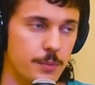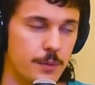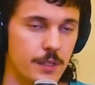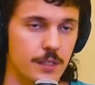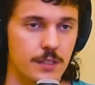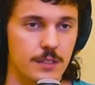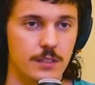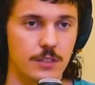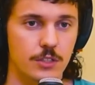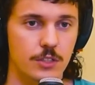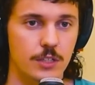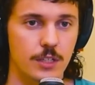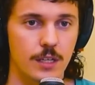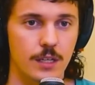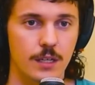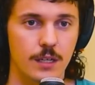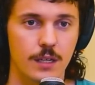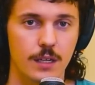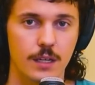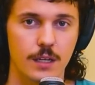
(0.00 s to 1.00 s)
because this
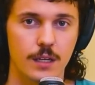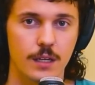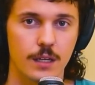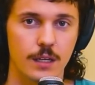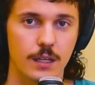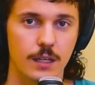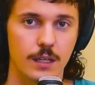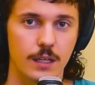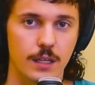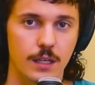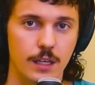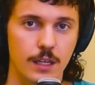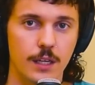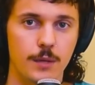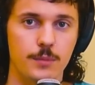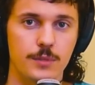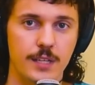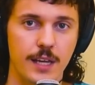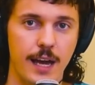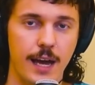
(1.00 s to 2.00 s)
shit
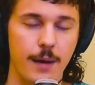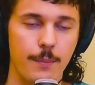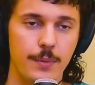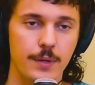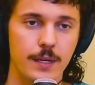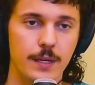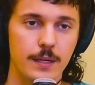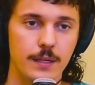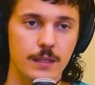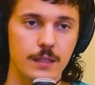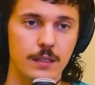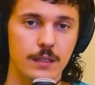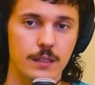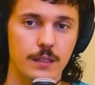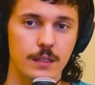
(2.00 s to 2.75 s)
keeps happening.